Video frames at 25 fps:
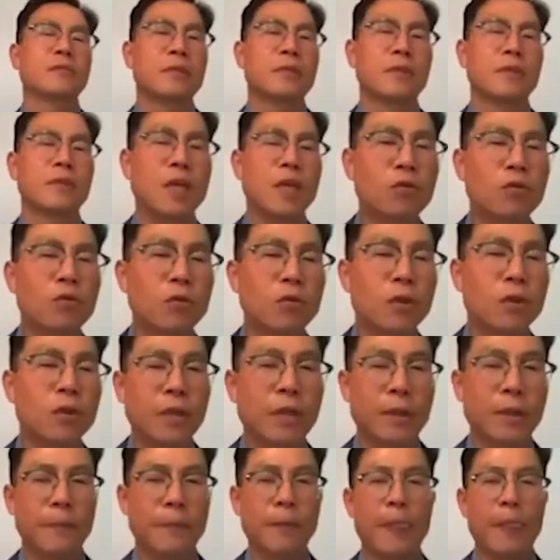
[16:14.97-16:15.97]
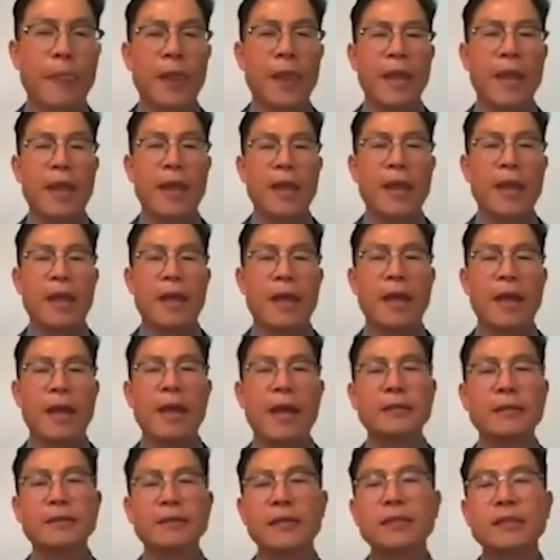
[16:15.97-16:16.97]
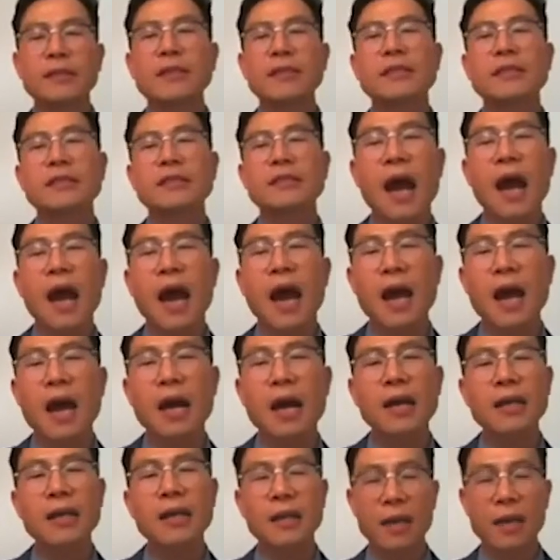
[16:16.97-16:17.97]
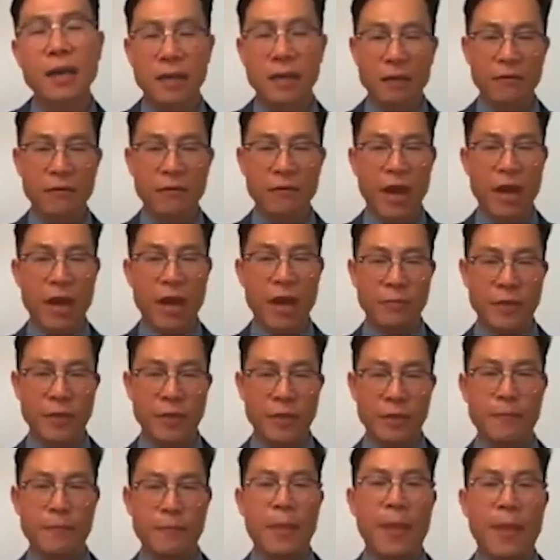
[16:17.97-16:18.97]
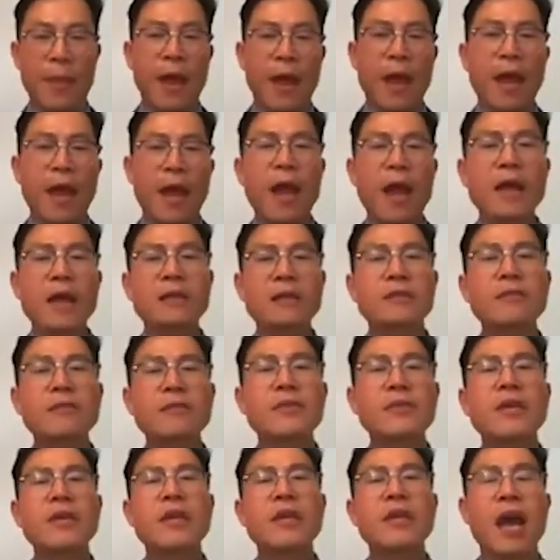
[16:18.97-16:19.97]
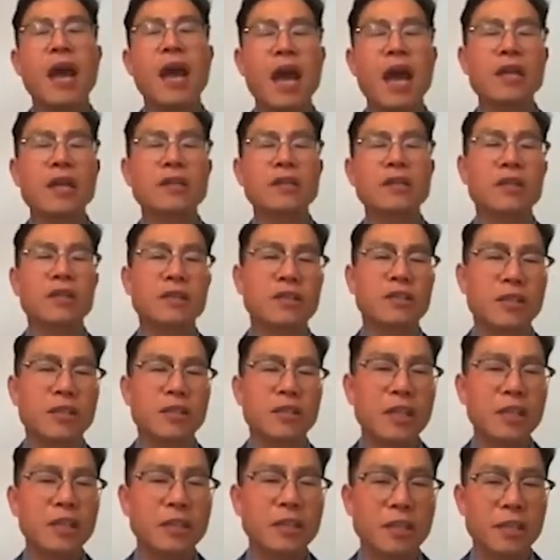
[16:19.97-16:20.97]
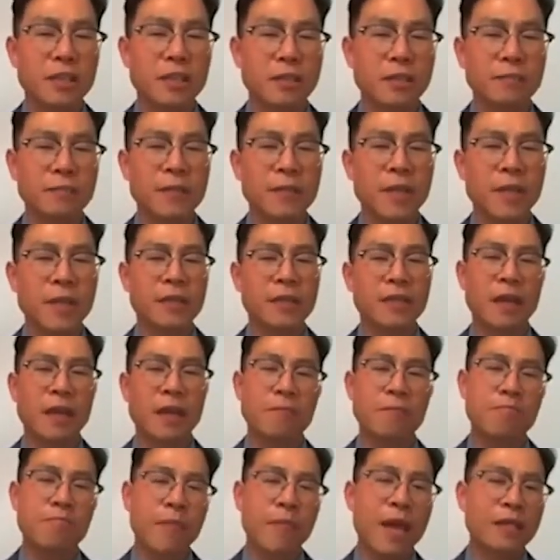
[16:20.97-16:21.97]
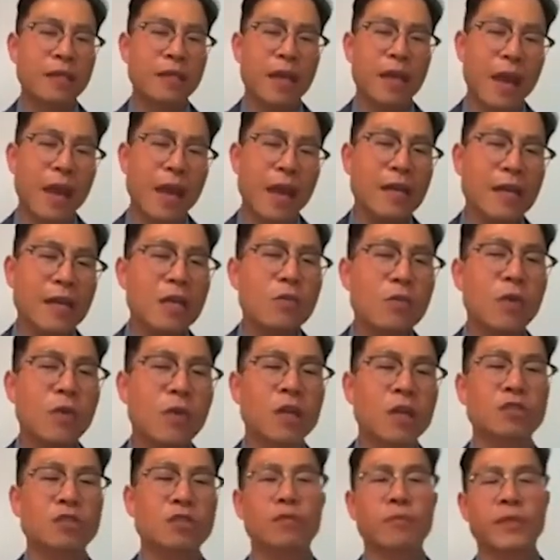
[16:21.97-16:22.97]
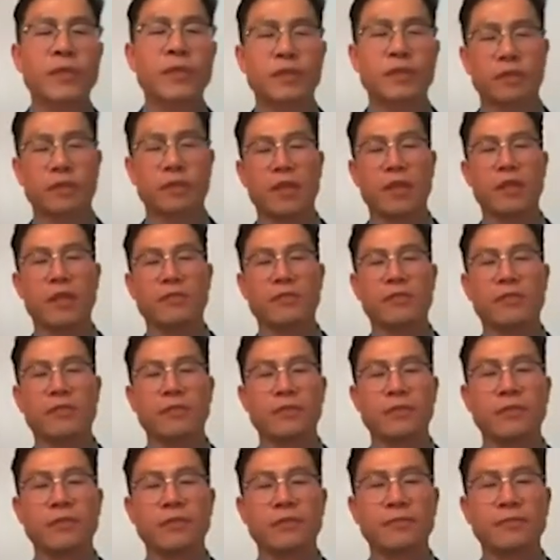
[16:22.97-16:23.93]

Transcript: equally and this is the highlight of atomy Atomy has a system can make anyone to be successful.